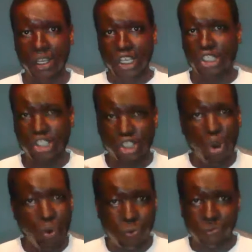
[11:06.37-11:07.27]

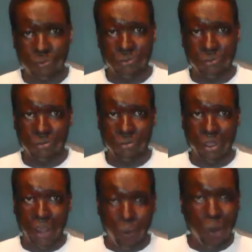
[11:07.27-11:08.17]
So,
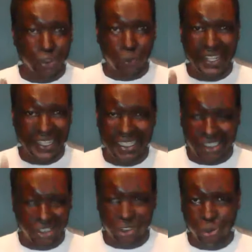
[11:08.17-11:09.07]
what we need
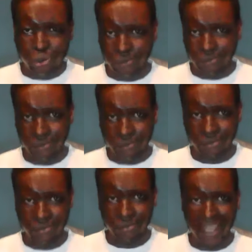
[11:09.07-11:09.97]
to do,
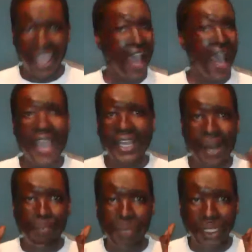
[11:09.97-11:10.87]
I
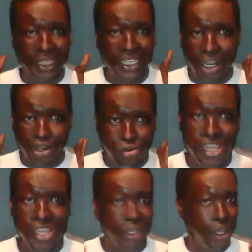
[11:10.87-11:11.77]
completely
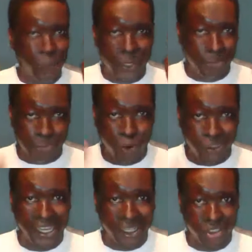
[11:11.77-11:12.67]
agree with the
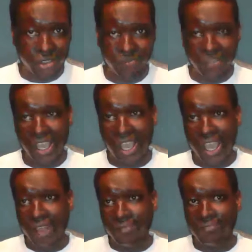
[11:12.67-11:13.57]
protests.
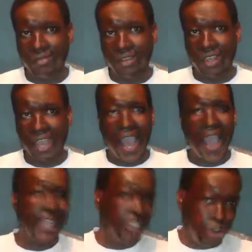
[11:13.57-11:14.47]

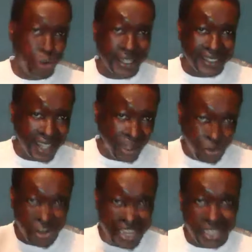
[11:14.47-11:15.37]
I do not
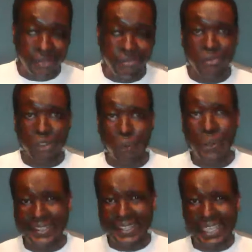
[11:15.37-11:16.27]
agree
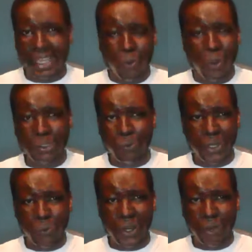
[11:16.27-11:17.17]
with
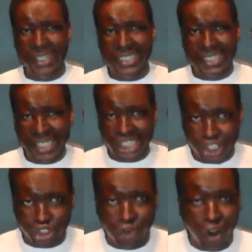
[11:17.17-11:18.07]
the
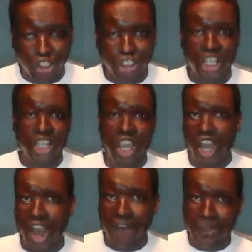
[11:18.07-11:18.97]
destruction
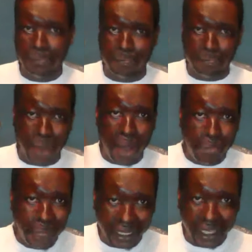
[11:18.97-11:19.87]
of the
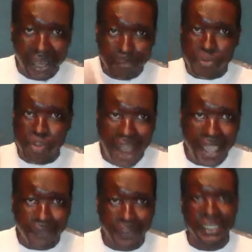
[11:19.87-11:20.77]
public,
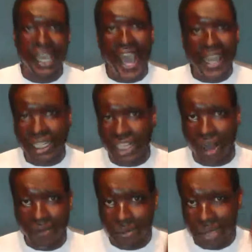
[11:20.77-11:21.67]
private, and
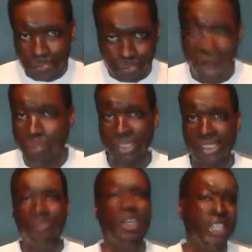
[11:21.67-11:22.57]
government
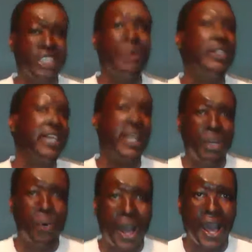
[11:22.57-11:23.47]
property, because I will tell you
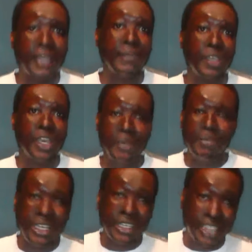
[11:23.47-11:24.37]
why.
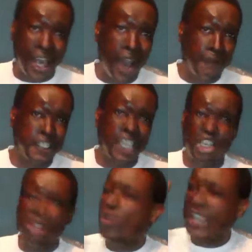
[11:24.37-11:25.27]
Because after
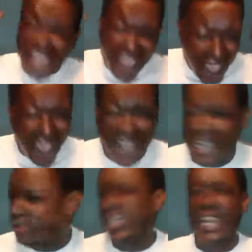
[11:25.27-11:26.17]
you get
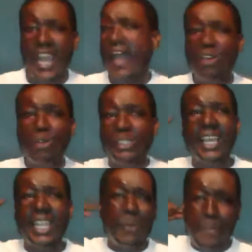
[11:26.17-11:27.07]
angry and you say,
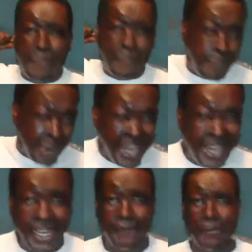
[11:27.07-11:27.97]
let me burn
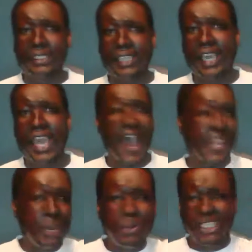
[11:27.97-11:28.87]
everything and
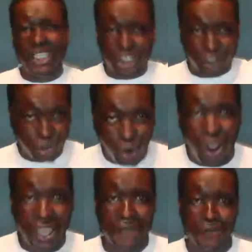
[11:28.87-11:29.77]
let me
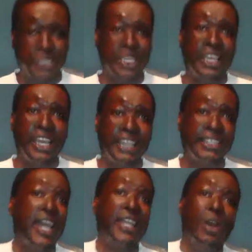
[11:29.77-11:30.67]
destroy everything,
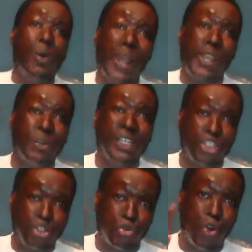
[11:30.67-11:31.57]
then when you're
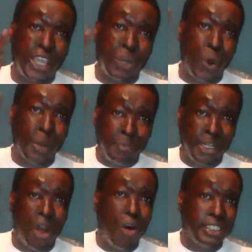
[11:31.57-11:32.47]
destroying what
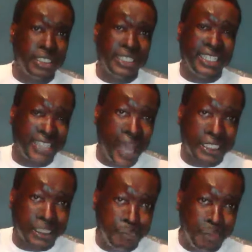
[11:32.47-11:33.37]
belongs to the
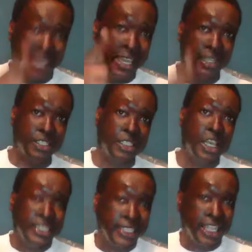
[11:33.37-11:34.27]
taxpayers,
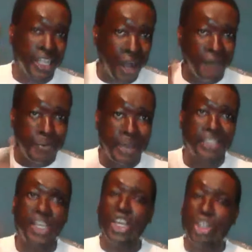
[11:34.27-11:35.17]
to the
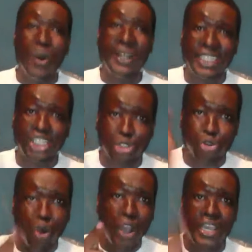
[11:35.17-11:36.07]
government, you are
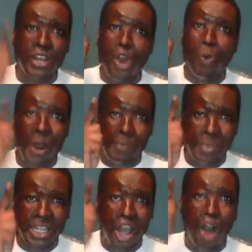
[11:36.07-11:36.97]
destroying what
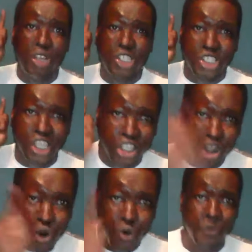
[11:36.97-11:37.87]
belongs to
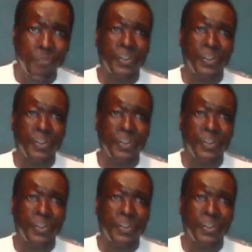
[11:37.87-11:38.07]
you.